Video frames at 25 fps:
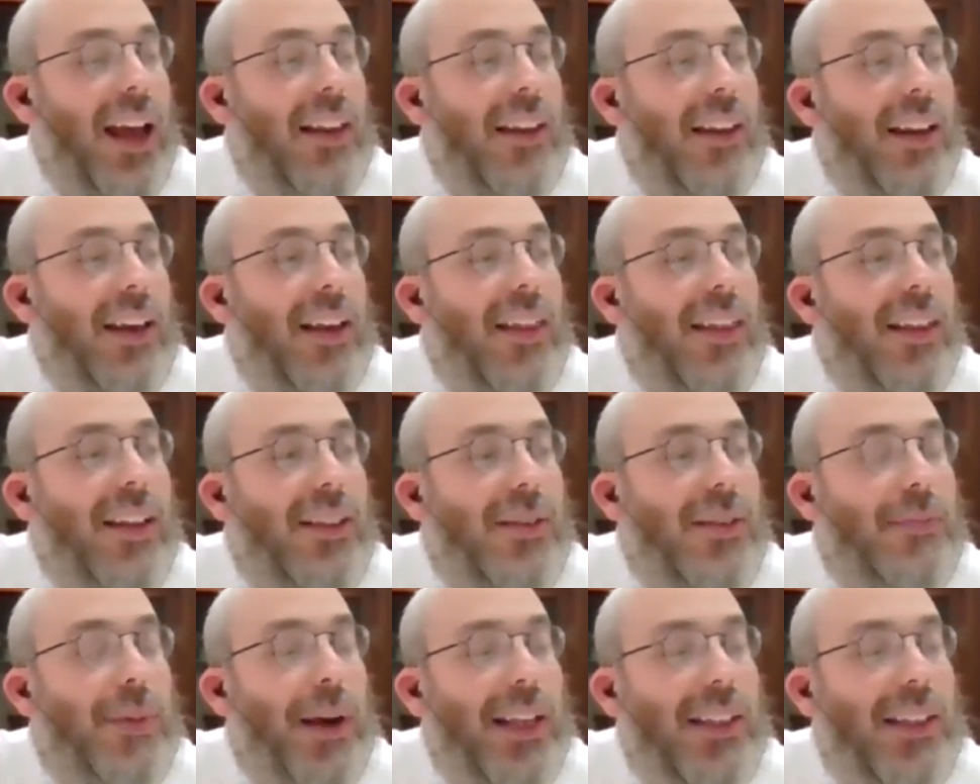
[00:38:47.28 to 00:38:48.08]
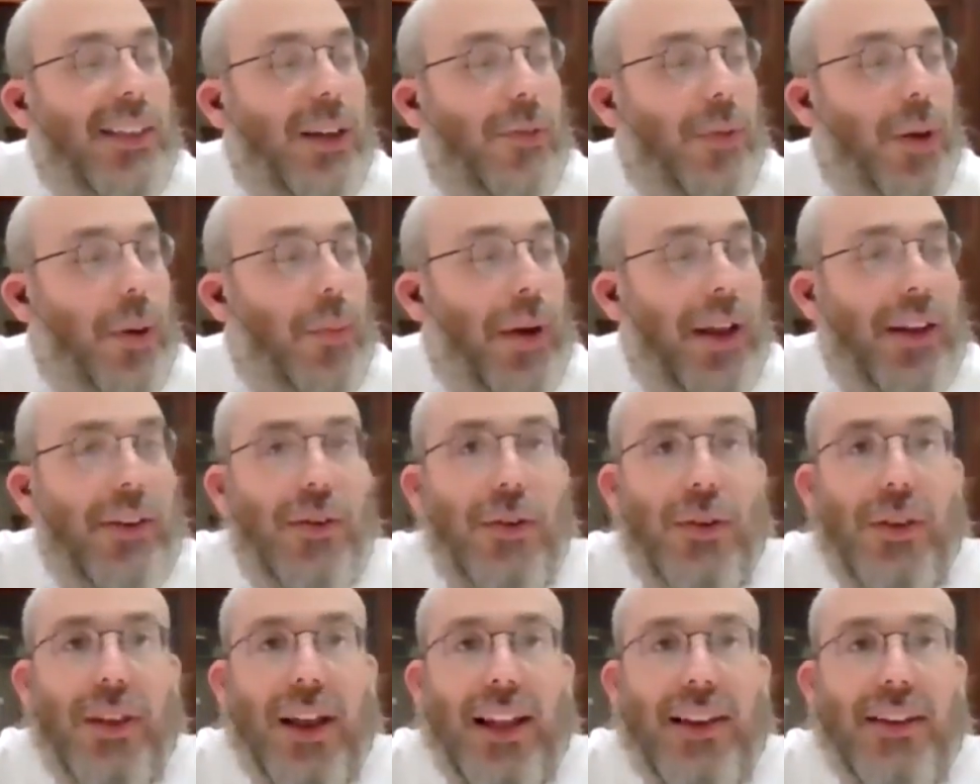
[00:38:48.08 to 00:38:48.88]
And in this base that we went
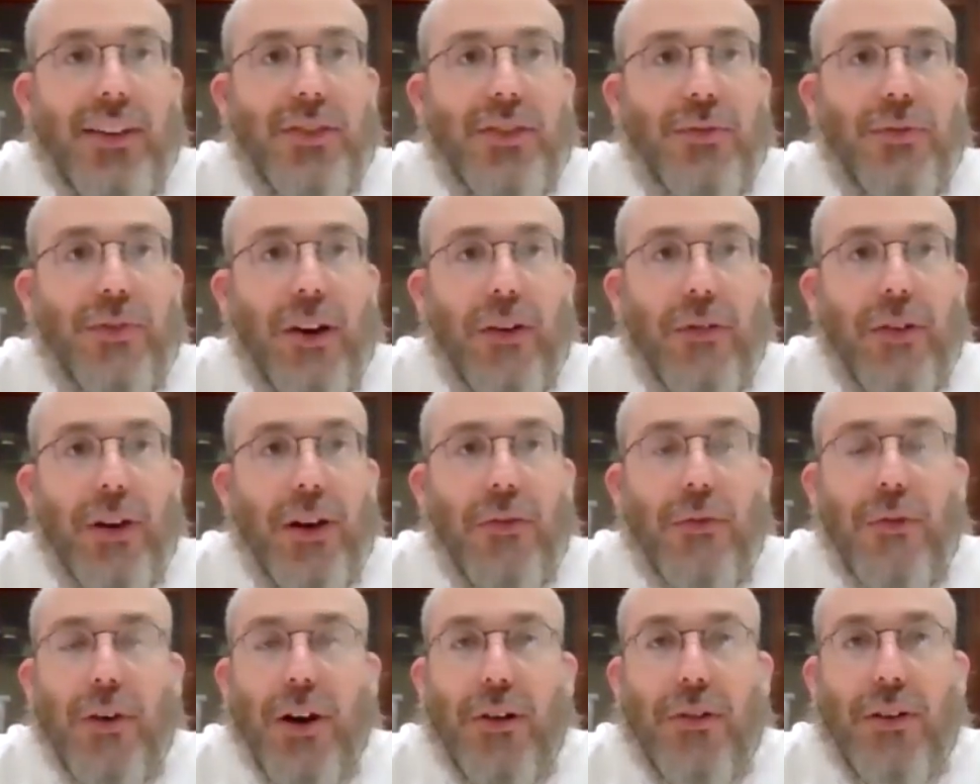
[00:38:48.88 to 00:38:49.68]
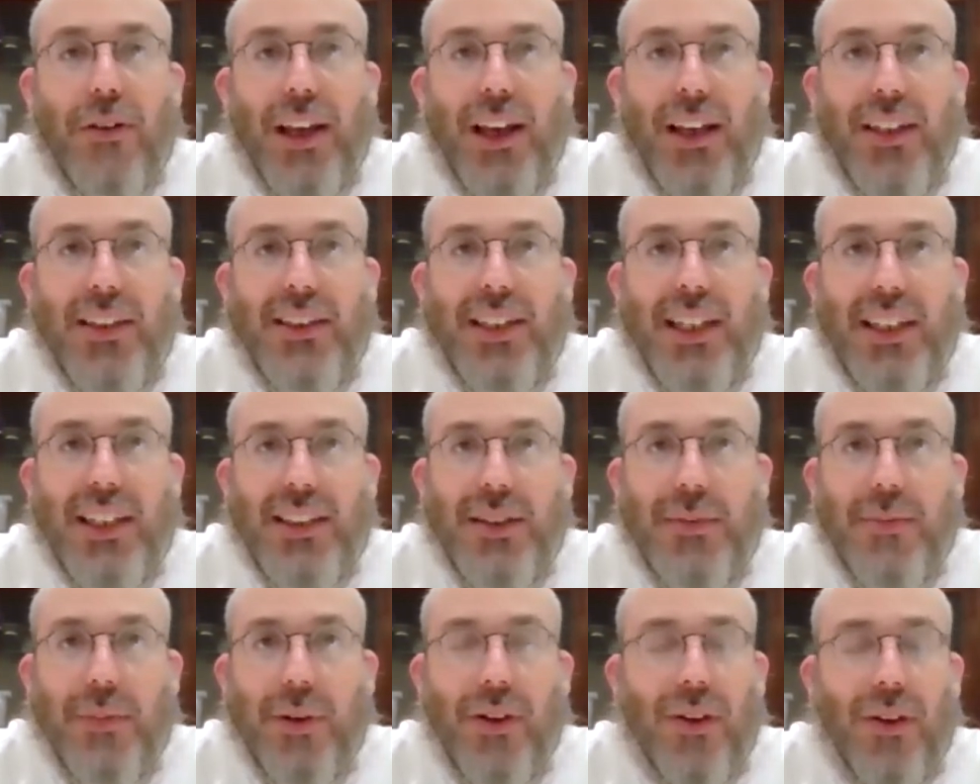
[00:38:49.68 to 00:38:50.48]
to that's very rarely
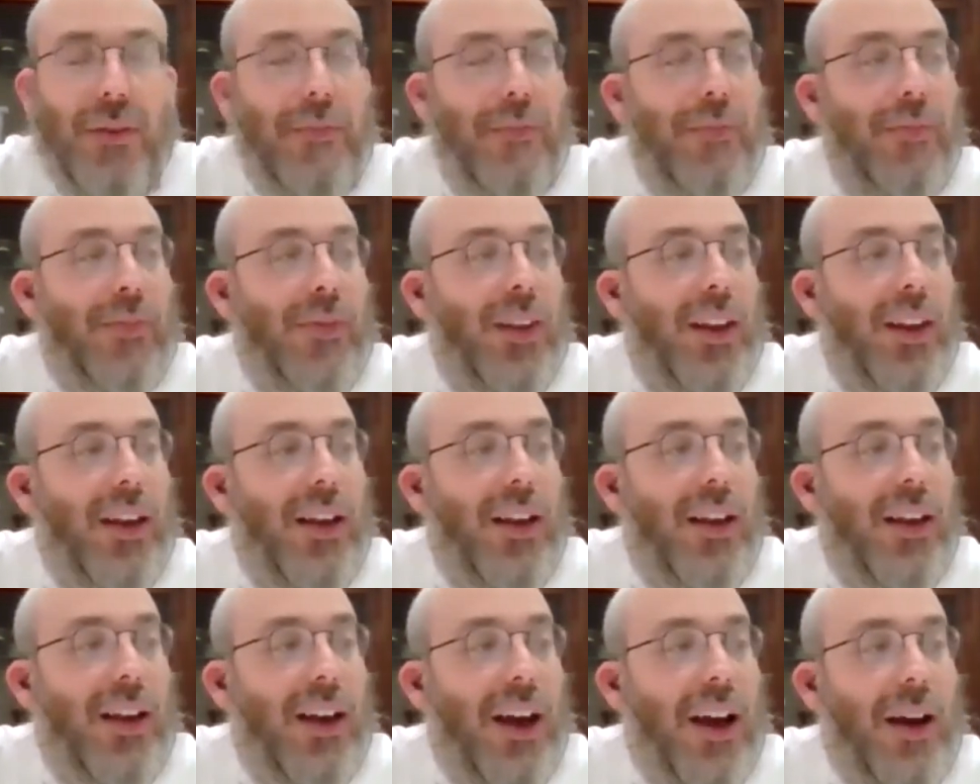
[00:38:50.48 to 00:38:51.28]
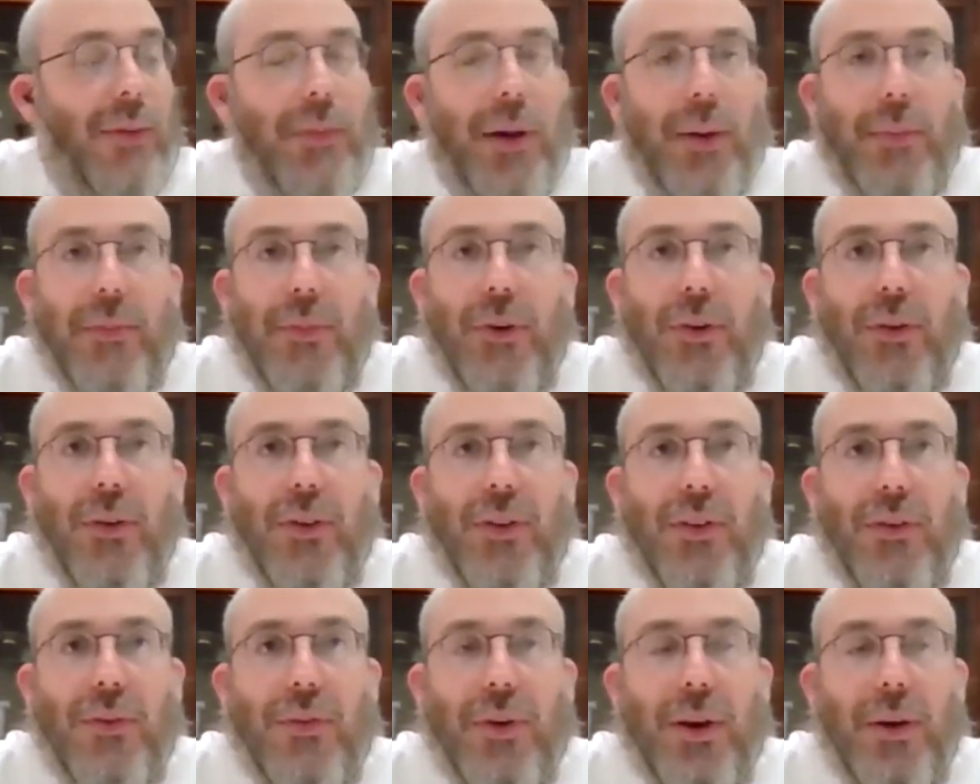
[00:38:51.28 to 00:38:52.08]
accessible, I
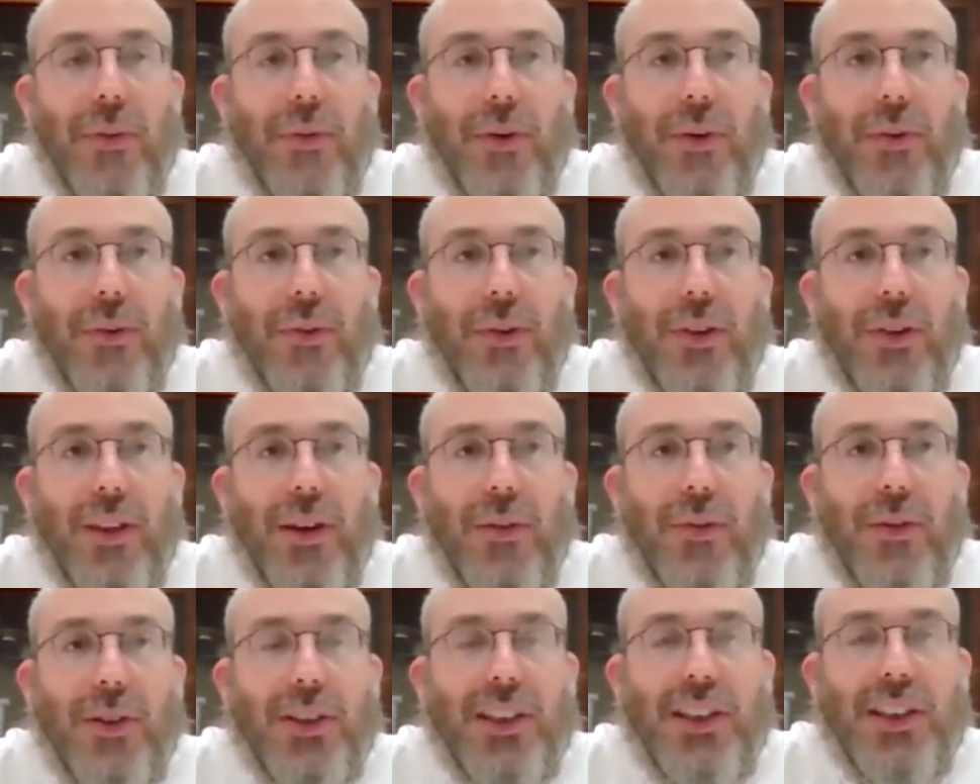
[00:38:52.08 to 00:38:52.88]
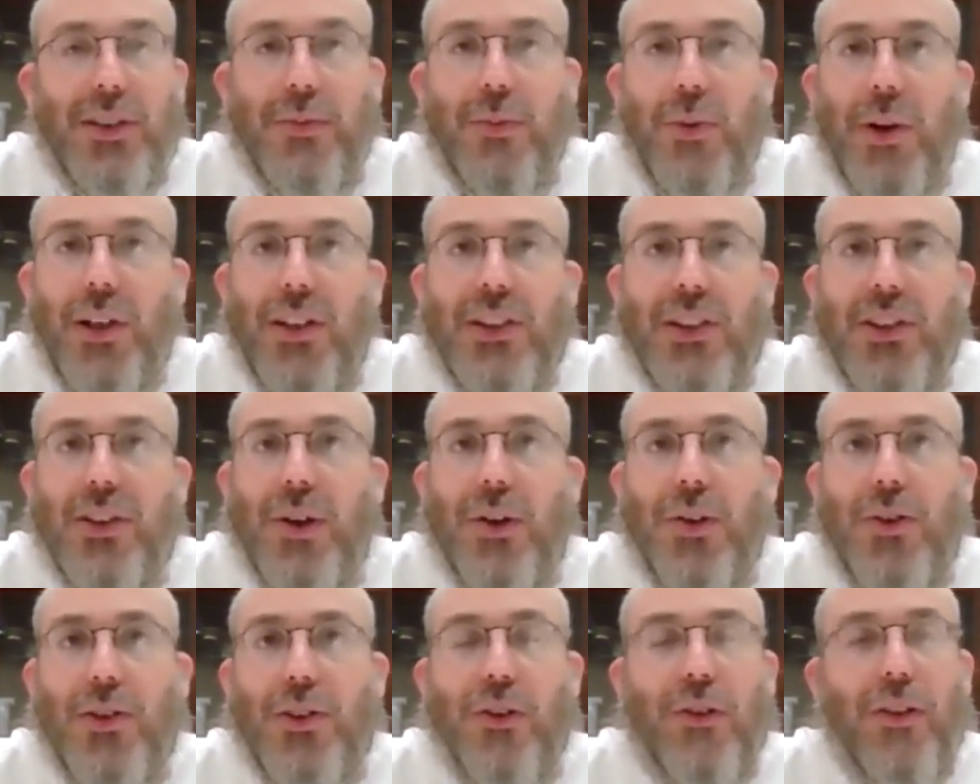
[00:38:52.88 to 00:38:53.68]
remember there was this one
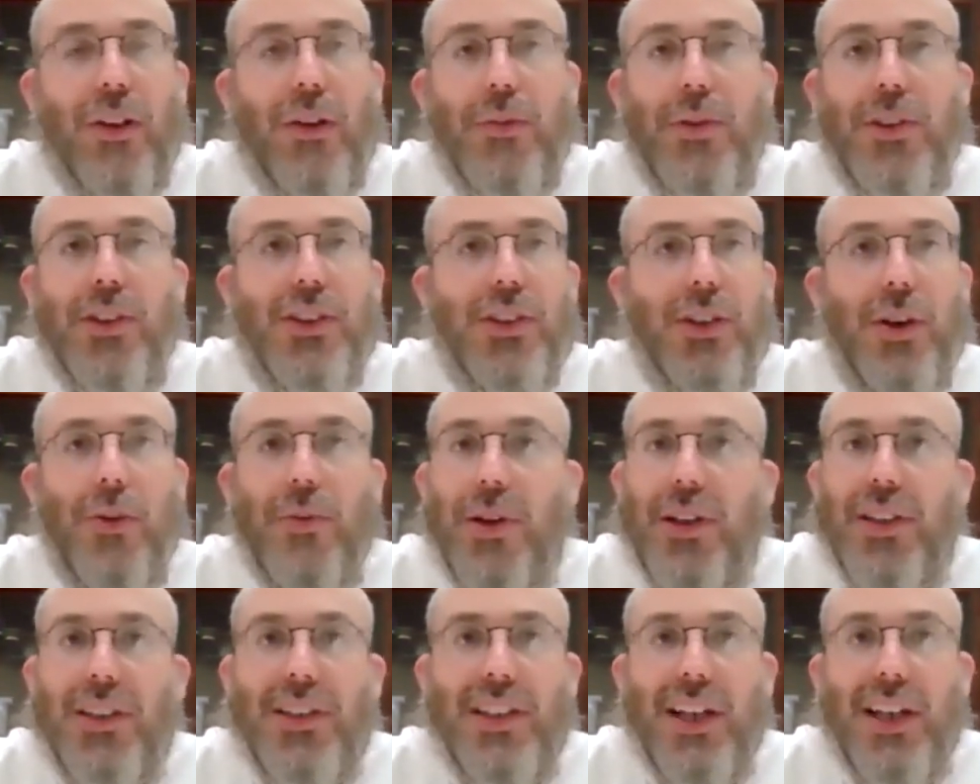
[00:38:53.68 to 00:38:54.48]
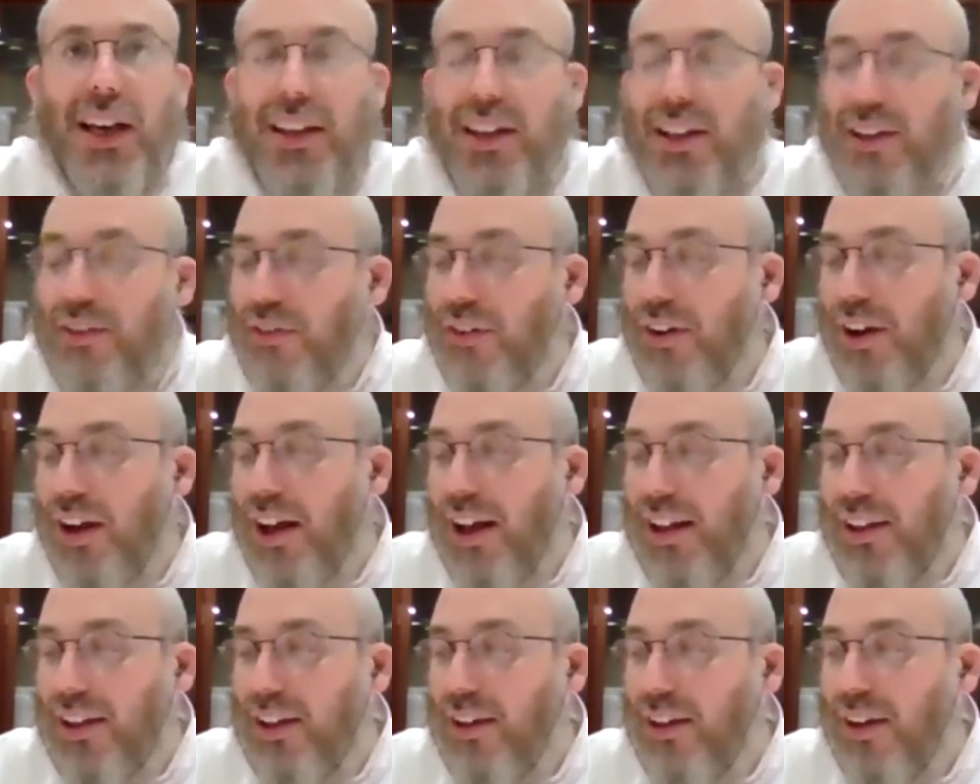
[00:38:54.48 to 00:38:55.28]
soldier that was so excited for
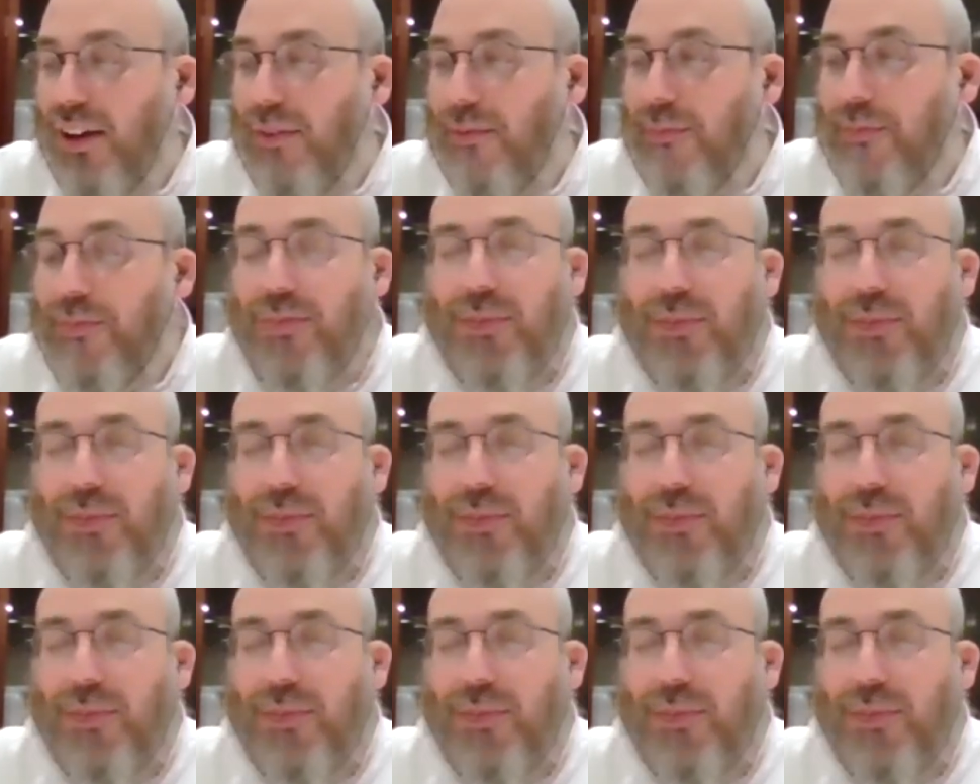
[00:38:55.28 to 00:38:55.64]
Chanukah.